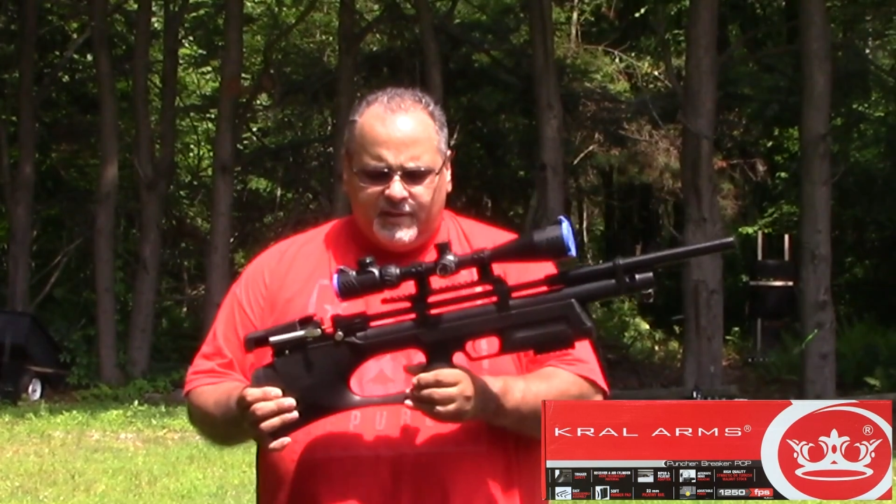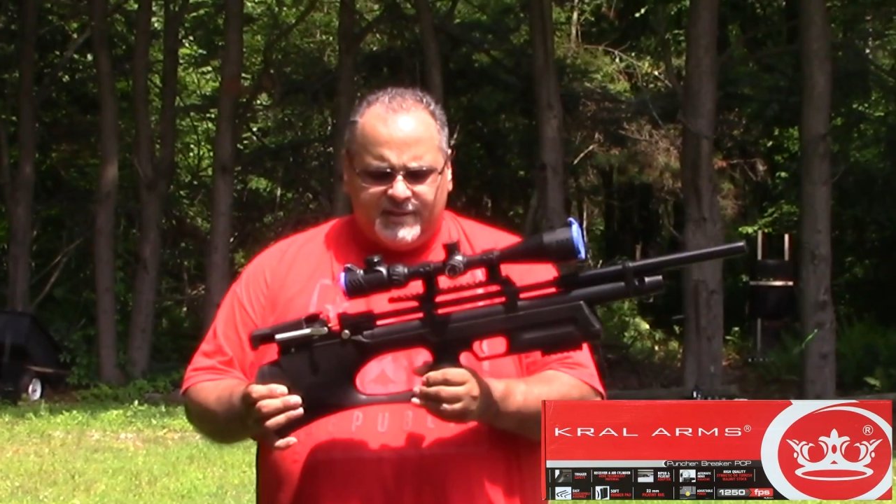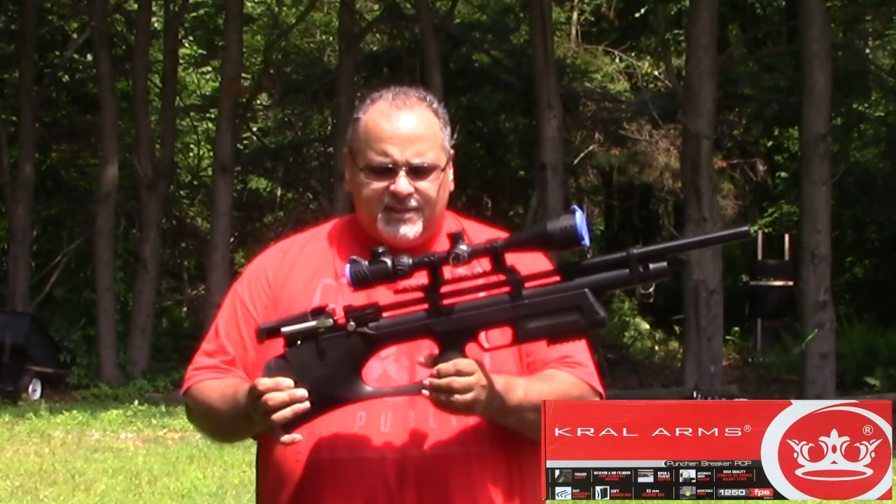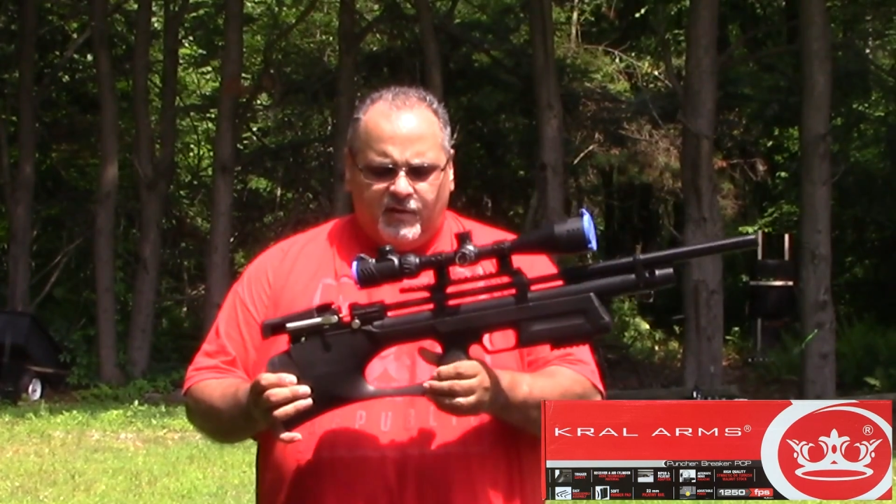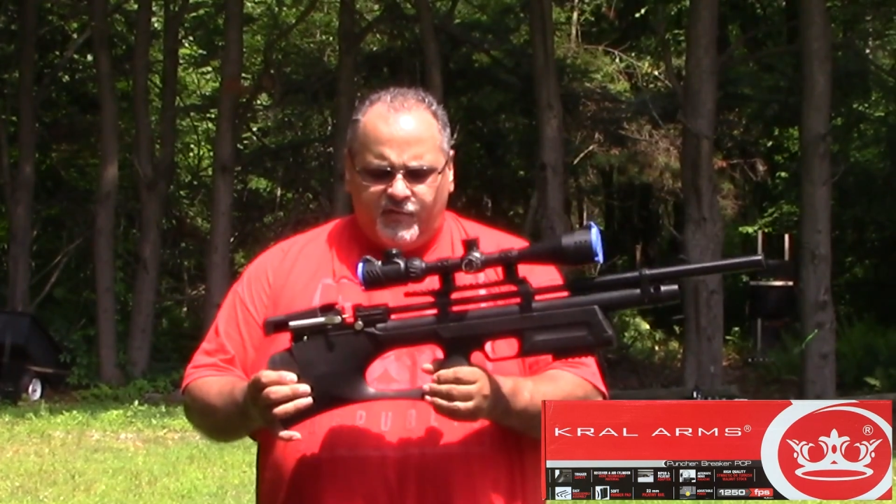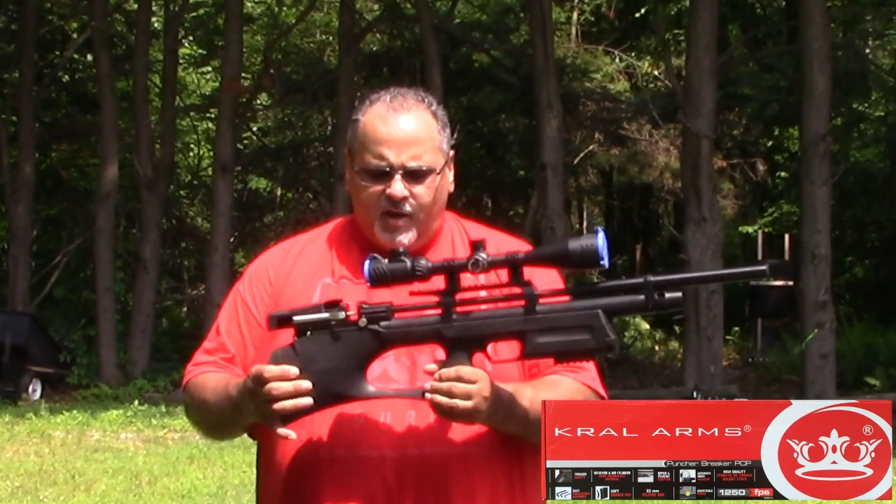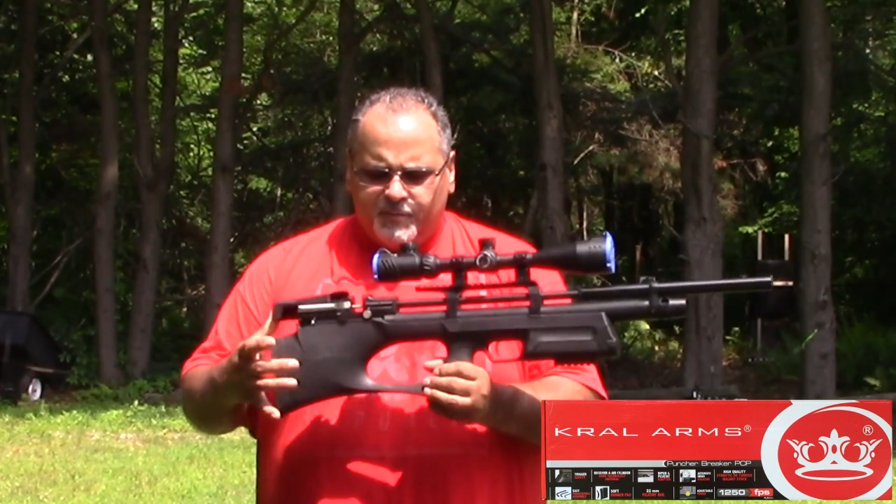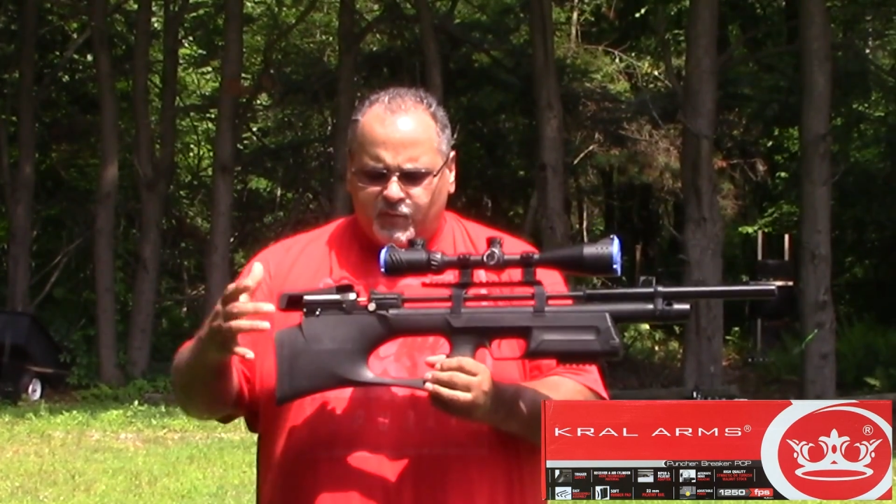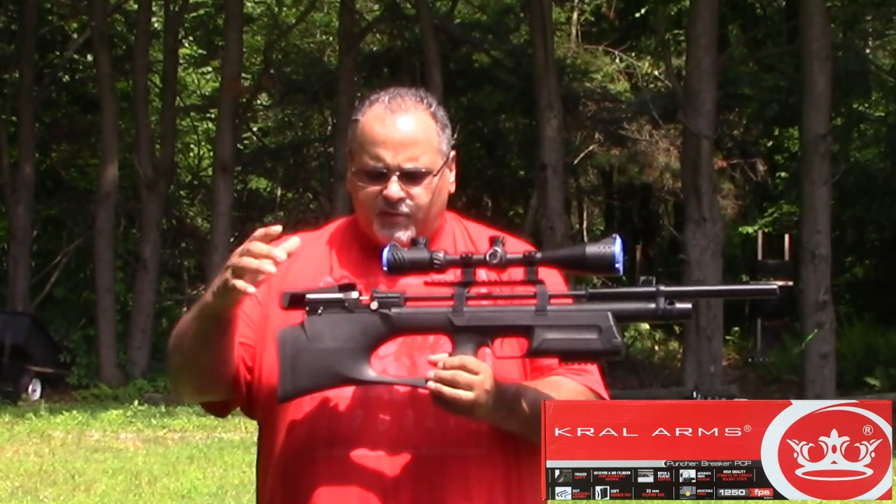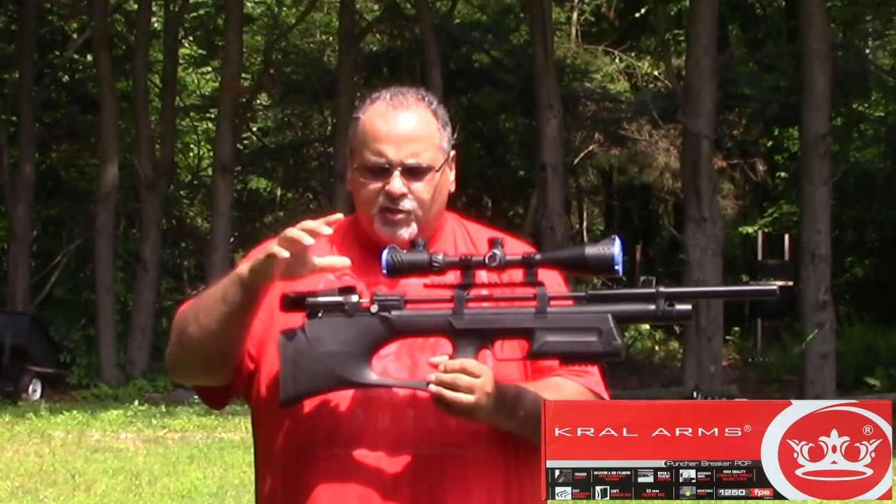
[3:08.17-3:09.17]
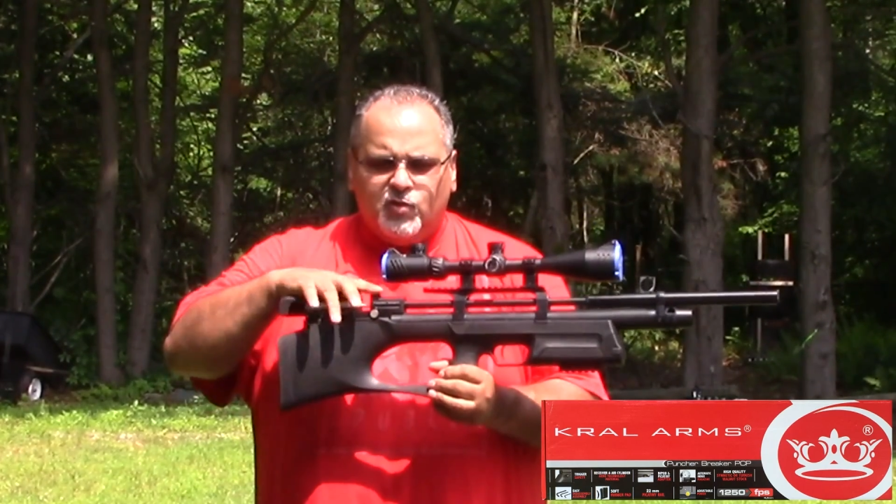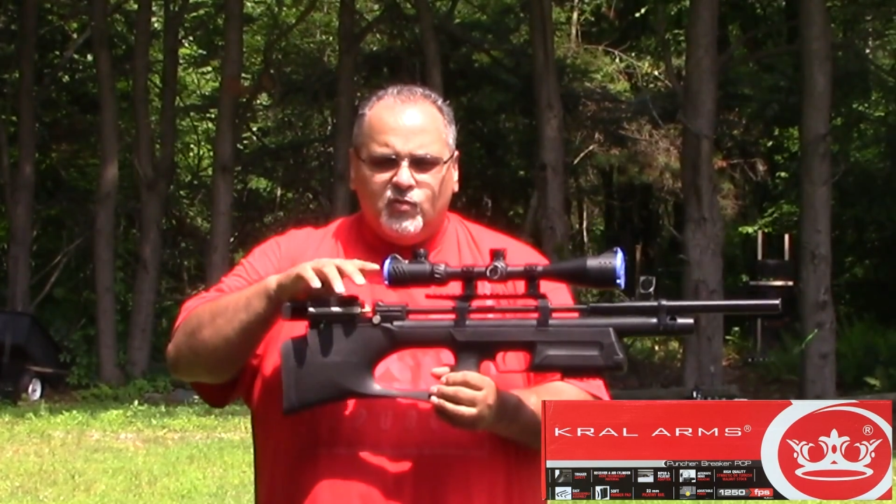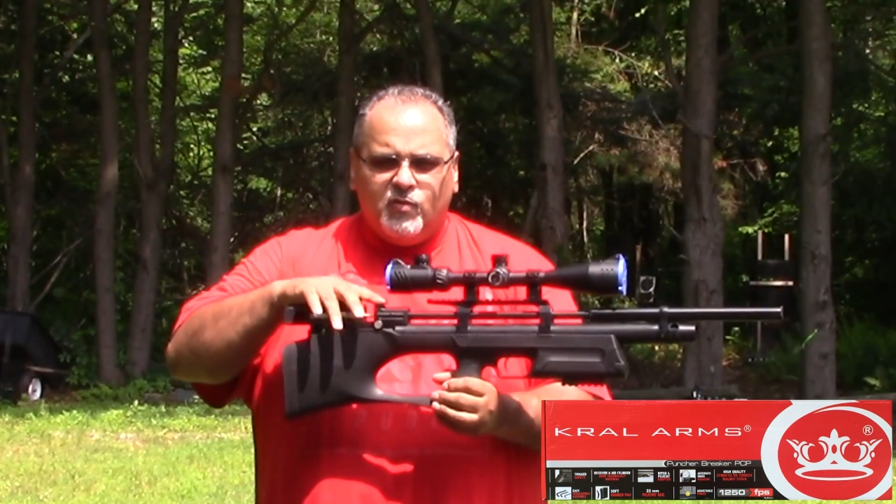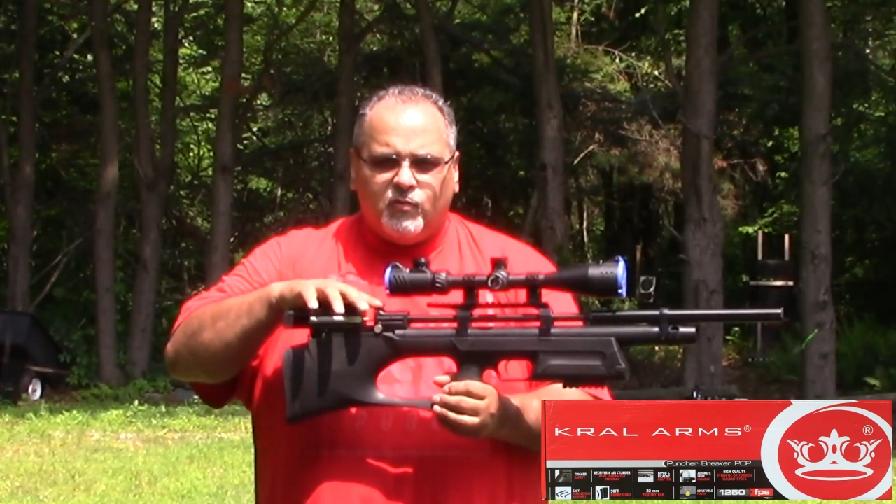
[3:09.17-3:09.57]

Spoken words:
itself comes with 2